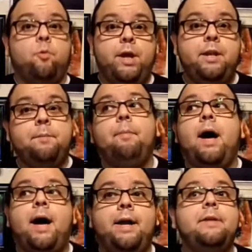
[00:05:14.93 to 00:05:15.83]
written
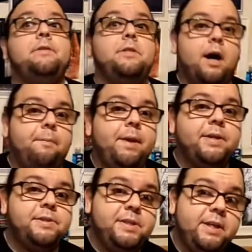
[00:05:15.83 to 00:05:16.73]
by Don
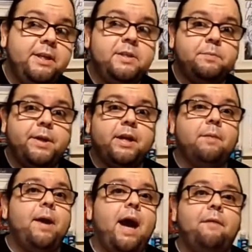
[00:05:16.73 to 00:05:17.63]
Mancini to pick
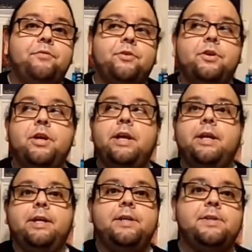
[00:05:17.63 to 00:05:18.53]
up after
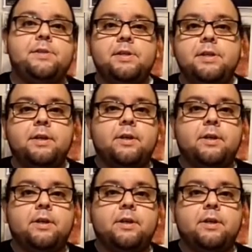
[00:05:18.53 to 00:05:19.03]
his